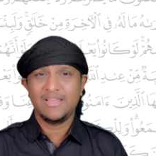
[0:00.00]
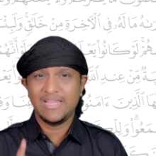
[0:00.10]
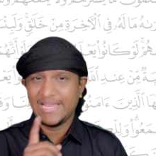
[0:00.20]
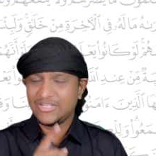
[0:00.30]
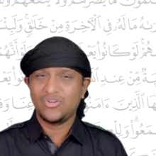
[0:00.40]

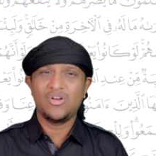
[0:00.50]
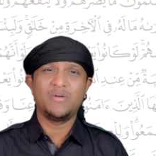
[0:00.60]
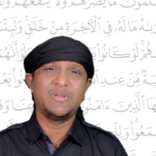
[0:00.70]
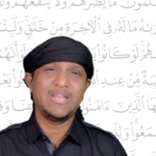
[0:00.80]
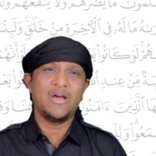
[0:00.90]
Get your
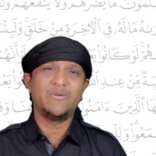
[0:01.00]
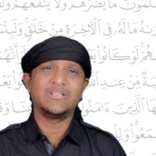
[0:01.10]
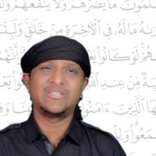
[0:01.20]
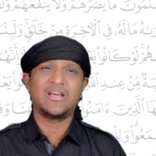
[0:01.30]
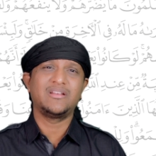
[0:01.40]
copy now
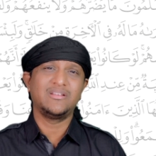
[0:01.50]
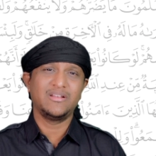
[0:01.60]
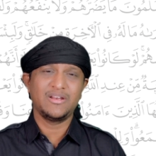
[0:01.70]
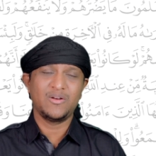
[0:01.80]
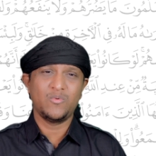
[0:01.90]
and start
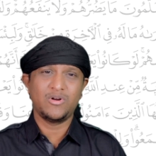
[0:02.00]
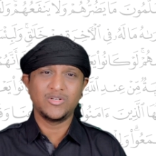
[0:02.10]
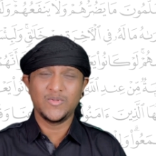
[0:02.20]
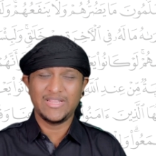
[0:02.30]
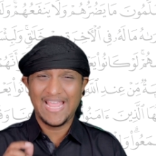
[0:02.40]
earning
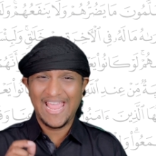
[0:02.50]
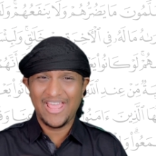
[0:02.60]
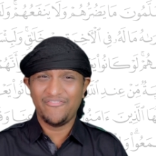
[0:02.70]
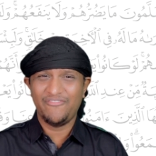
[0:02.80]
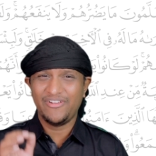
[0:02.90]
rewards with
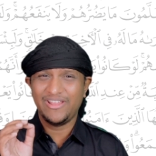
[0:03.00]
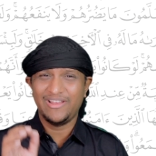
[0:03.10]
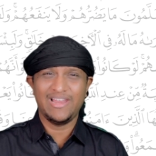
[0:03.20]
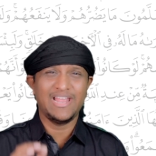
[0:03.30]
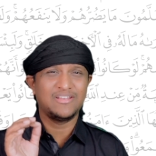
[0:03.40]
every
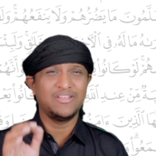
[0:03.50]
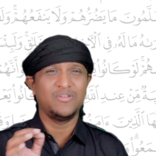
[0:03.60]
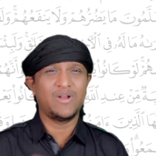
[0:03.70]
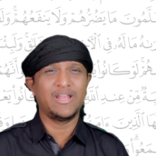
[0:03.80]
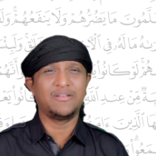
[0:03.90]
letter
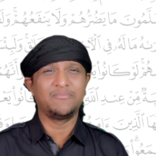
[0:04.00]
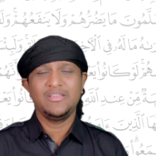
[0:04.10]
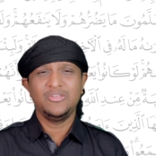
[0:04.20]
you write.